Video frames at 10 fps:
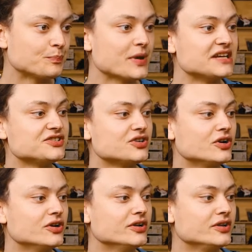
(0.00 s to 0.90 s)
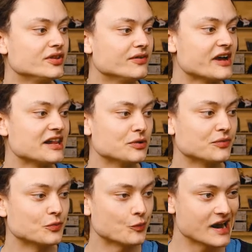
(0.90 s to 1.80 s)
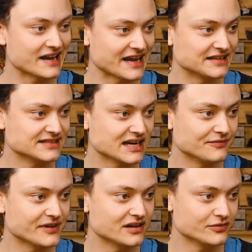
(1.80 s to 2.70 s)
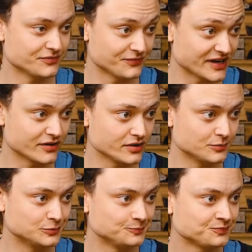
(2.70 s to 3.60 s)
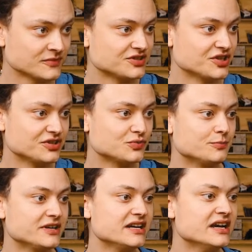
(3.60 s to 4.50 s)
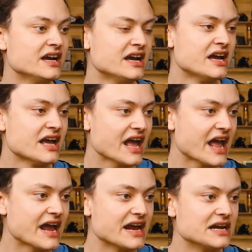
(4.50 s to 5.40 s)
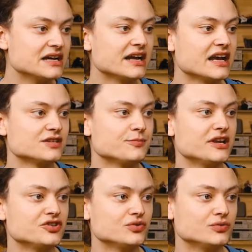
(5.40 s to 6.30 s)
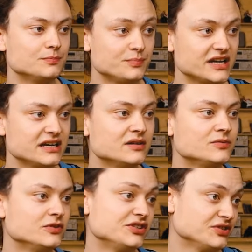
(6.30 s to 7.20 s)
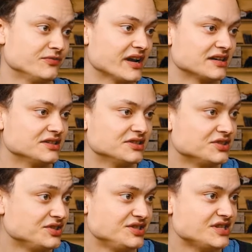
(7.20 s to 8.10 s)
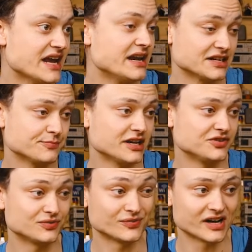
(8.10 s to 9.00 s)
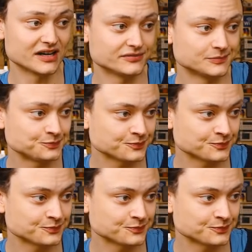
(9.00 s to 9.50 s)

based on the value of the right hand side variable. So this will be a exponential b, which in fact is ten exponential five.